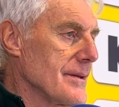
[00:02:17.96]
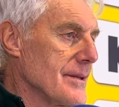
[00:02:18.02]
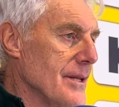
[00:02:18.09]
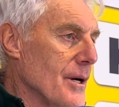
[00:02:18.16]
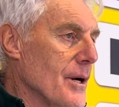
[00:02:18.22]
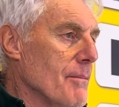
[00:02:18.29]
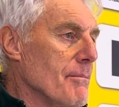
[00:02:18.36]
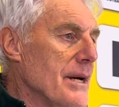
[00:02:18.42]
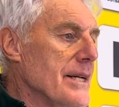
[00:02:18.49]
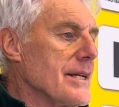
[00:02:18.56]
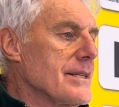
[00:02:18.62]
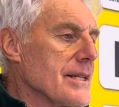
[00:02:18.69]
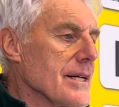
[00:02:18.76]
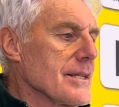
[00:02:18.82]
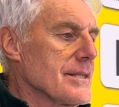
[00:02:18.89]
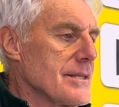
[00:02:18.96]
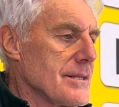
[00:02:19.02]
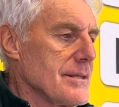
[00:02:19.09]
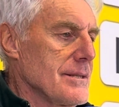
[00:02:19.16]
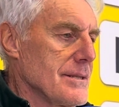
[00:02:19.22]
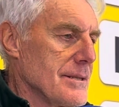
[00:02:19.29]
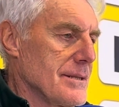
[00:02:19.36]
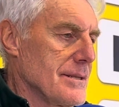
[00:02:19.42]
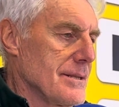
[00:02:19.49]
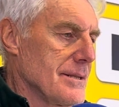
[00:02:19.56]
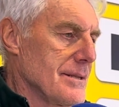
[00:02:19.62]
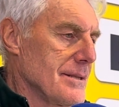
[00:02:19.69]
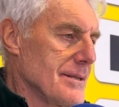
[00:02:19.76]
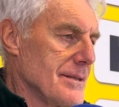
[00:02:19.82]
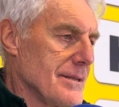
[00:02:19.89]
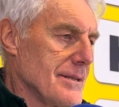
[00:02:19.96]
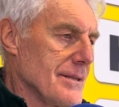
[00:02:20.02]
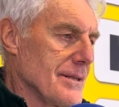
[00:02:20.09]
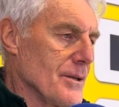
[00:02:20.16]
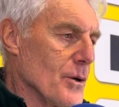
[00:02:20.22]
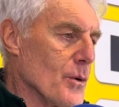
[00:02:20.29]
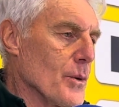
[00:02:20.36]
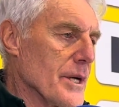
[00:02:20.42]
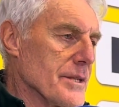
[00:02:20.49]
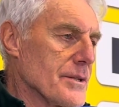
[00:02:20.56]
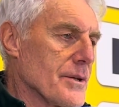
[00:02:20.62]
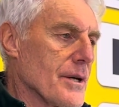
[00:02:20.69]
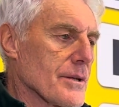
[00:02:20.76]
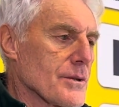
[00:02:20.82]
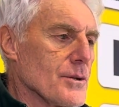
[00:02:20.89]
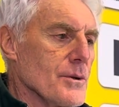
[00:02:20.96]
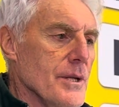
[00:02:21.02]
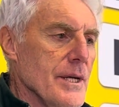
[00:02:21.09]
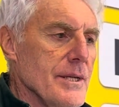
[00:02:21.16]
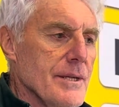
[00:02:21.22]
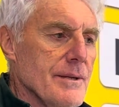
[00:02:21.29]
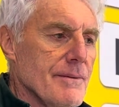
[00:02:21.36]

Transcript: There are many things who went wrong today.